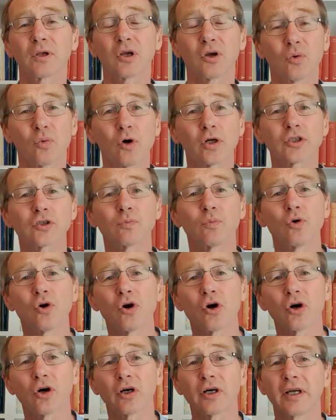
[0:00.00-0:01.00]
What's
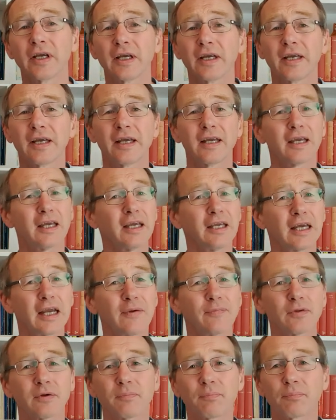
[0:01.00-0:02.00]
more, he
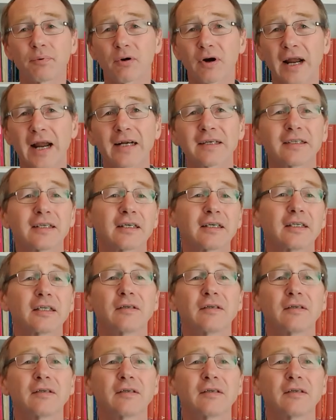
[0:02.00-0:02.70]
gave them practical